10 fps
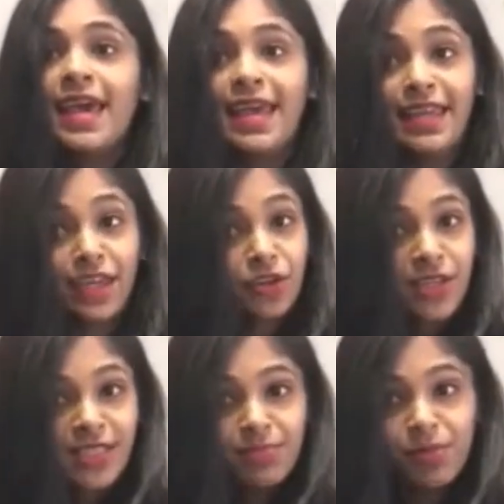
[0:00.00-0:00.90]
an
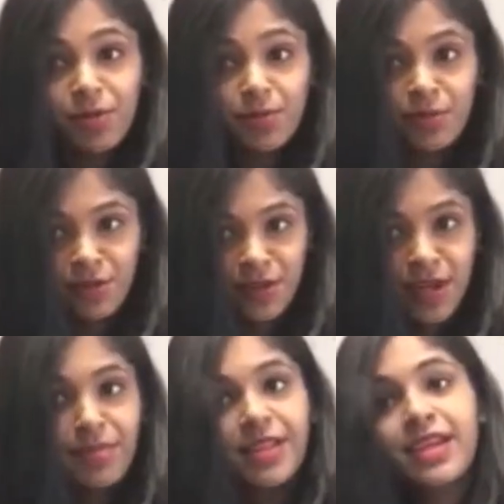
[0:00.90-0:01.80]
increase in
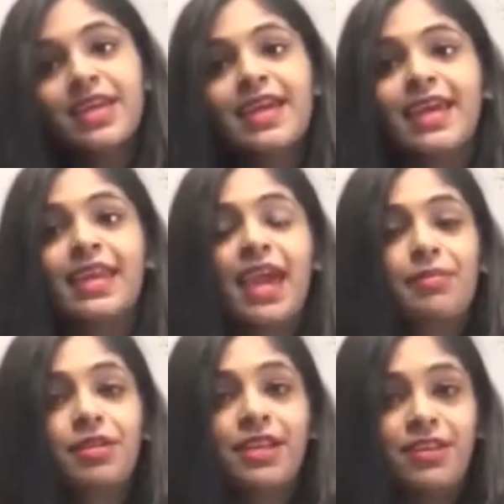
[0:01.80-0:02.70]
profitability and capital